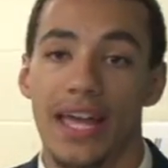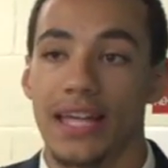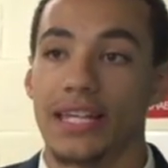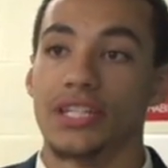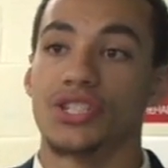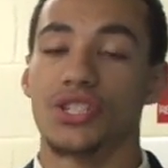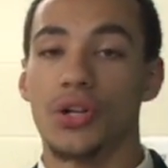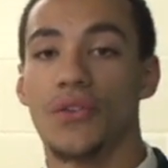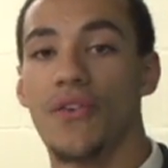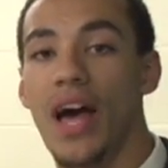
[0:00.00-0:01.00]
a
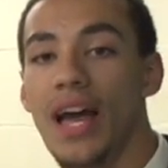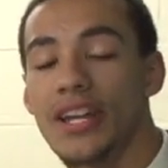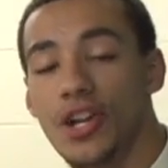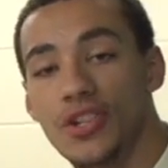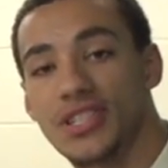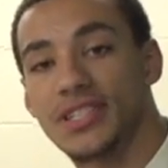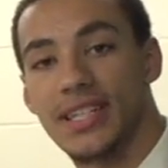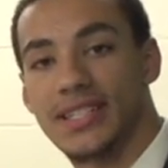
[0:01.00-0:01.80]
certified nurse's